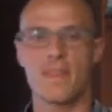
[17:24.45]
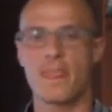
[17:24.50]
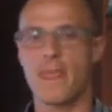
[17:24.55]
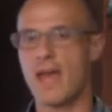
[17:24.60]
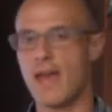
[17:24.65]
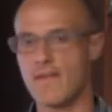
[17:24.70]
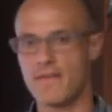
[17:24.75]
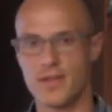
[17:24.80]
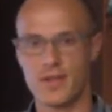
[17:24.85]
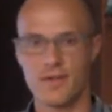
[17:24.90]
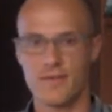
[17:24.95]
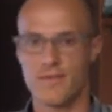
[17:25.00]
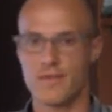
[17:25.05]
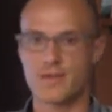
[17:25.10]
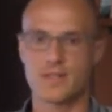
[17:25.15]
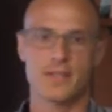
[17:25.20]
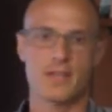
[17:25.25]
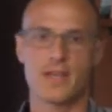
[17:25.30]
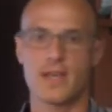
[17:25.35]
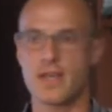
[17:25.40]
having your
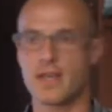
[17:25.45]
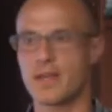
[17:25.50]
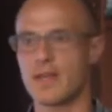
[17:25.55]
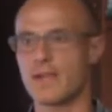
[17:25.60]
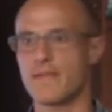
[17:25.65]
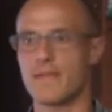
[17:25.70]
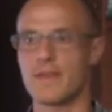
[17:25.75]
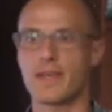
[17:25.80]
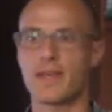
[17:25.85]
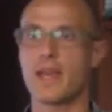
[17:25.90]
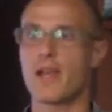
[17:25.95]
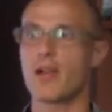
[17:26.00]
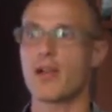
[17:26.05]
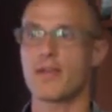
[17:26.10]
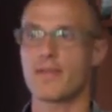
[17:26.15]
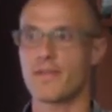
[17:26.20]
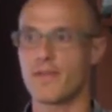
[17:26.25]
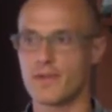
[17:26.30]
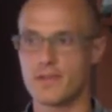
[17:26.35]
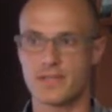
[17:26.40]
first kid, and
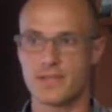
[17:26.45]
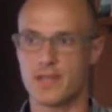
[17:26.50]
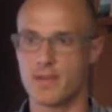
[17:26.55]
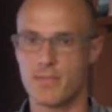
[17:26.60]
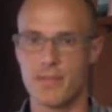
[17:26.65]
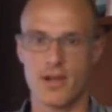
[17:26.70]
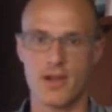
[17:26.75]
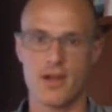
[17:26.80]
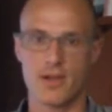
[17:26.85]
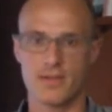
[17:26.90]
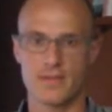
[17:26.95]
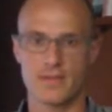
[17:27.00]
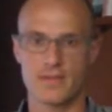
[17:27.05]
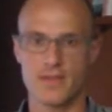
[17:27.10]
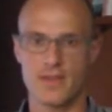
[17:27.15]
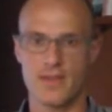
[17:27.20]
caring for a sick parent.